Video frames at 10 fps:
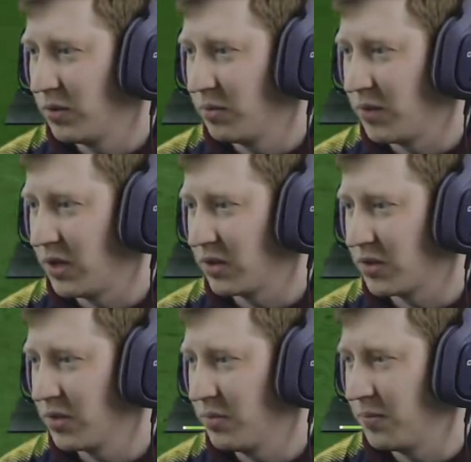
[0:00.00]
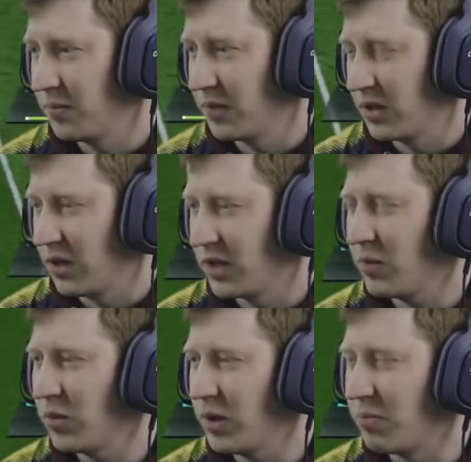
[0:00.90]
Bartram. I keep
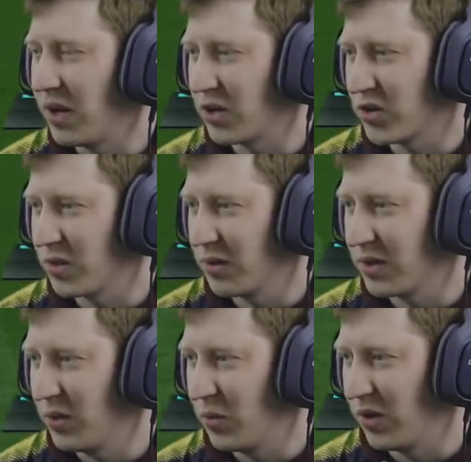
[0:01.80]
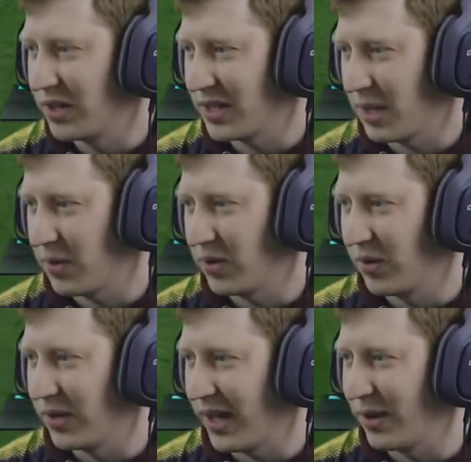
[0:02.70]
calling him Bartram. I don't know why. It's a habit I've got
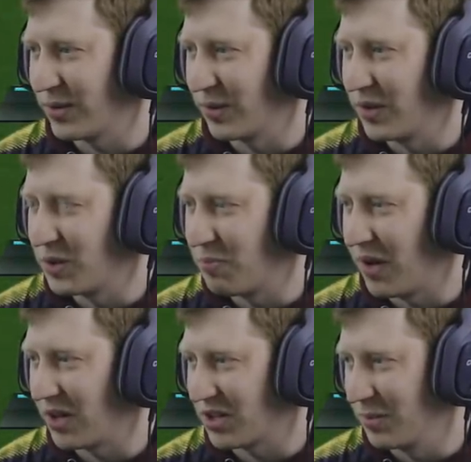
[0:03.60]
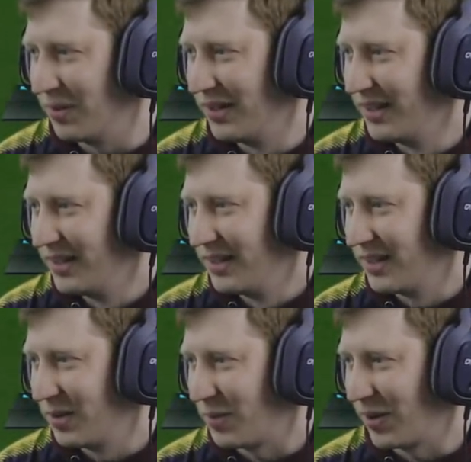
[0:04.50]
to get out of. It's Bartram.
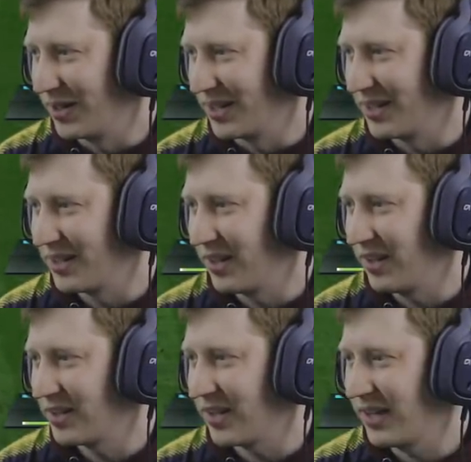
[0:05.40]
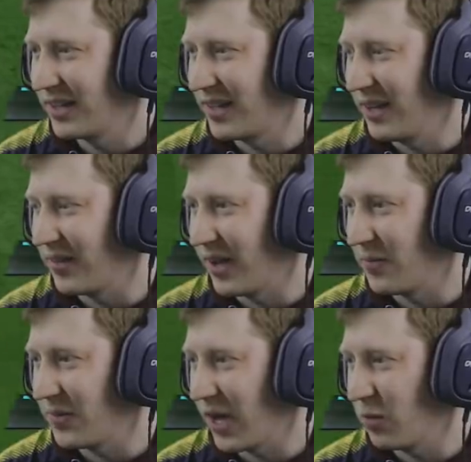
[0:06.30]
Apologies. Lyle Taylor. Dink that.
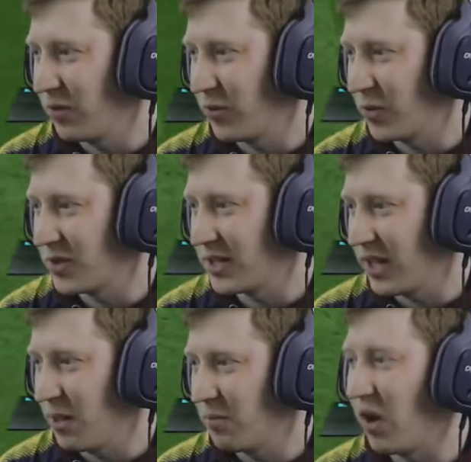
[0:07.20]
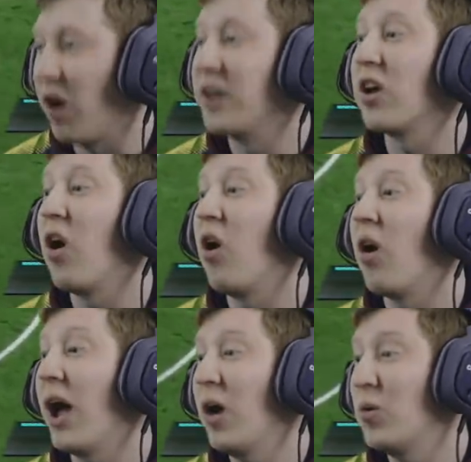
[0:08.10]
Harry Forrester in behind. Oh,
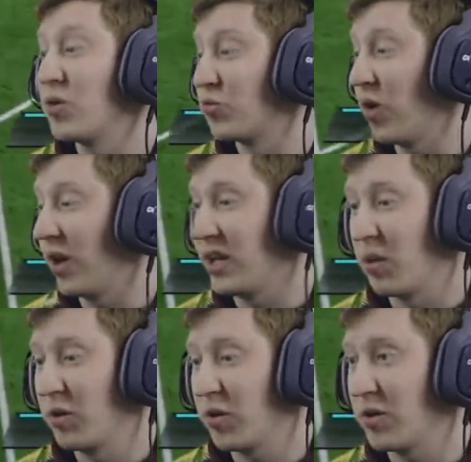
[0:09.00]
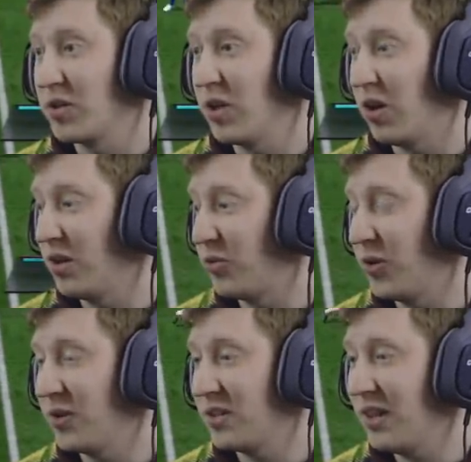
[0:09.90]
how was right. Come across and got on a
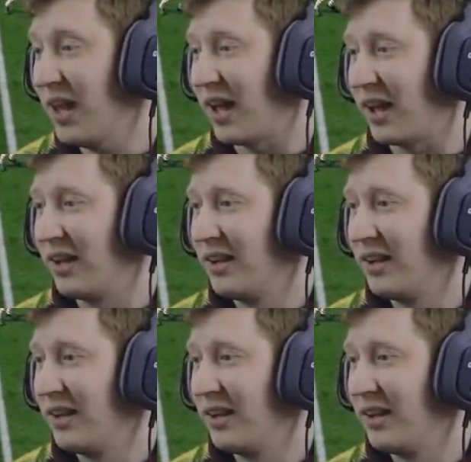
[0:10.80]
foot to that.